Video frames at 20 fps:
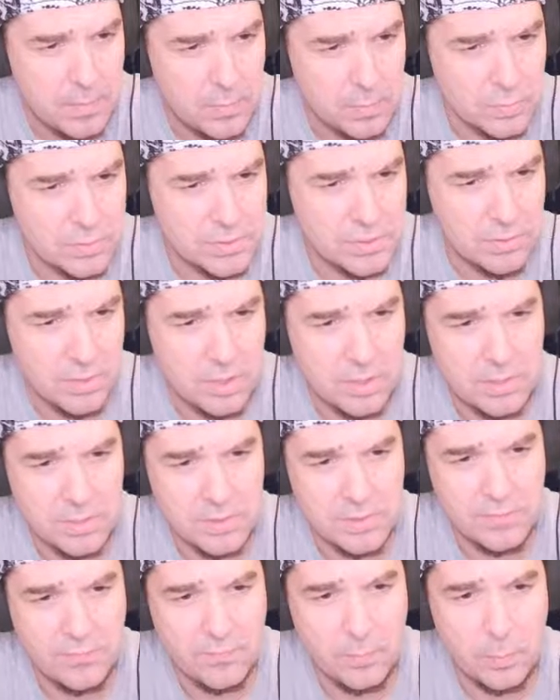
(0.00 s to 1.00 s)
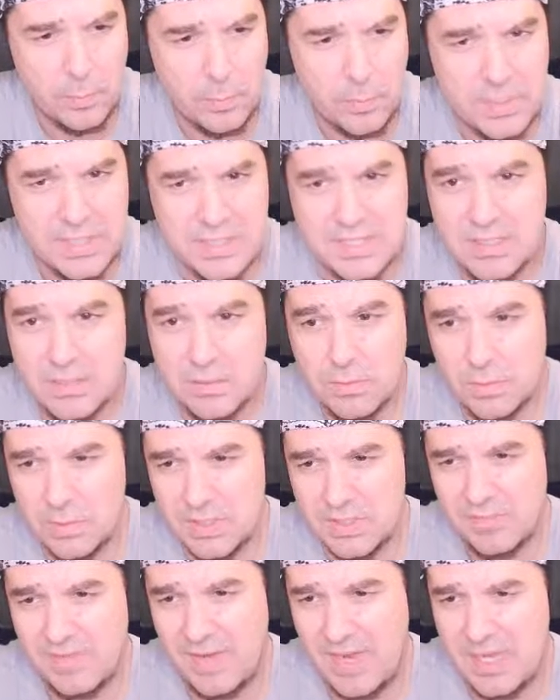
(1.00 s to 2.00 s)
Well, 0 to 100 in 4.0
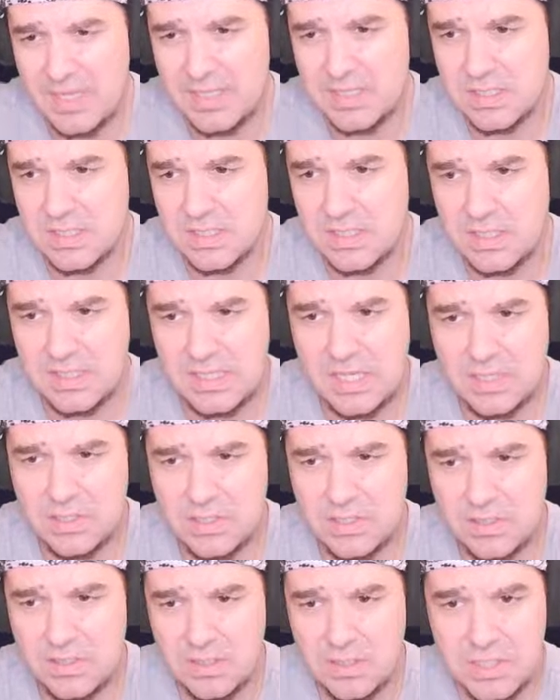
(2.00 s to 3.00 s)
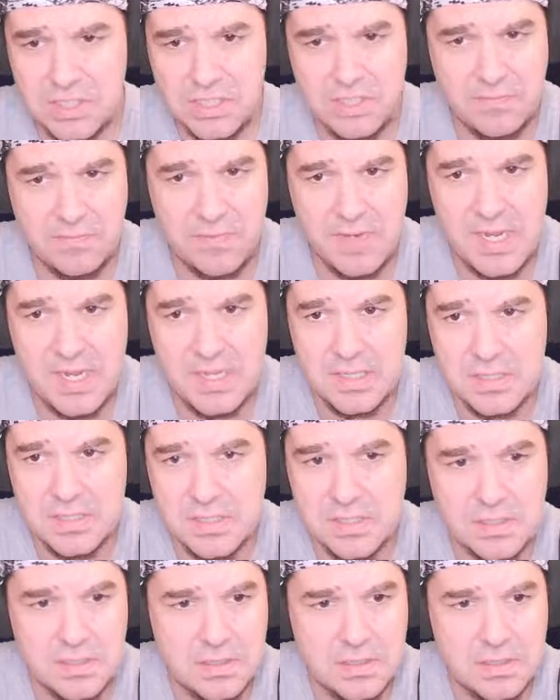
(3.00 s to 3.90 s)
is fast. That's actually legit fast.